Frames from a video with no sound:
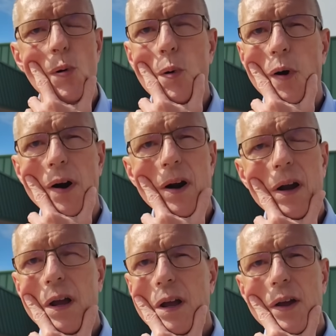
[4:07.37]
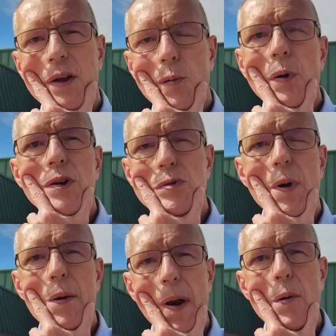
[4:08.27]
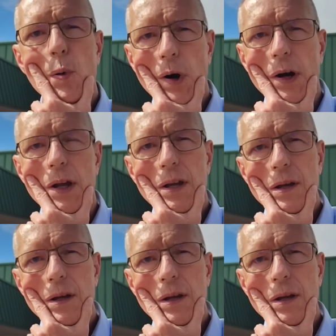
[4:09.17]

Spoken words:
or... Where does Ray Ray work?